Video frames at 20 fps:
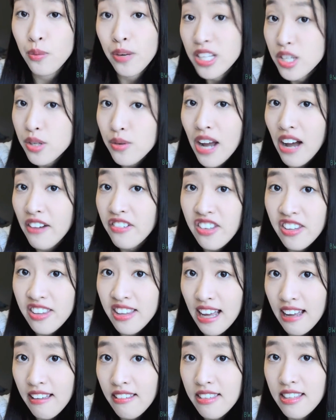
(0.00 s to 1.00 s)
do have to
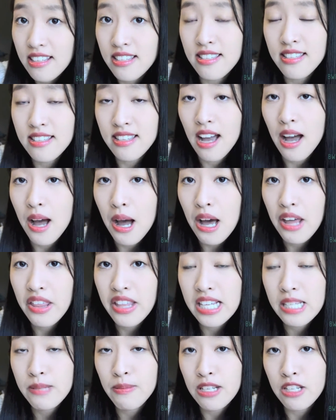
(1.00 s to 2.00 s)
thank
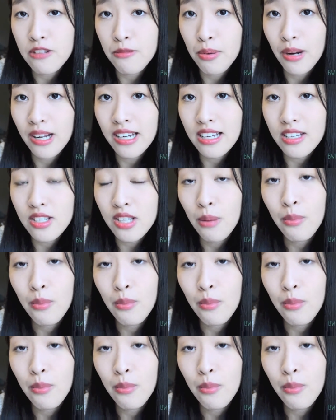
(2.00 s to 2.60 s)
these bunch of products.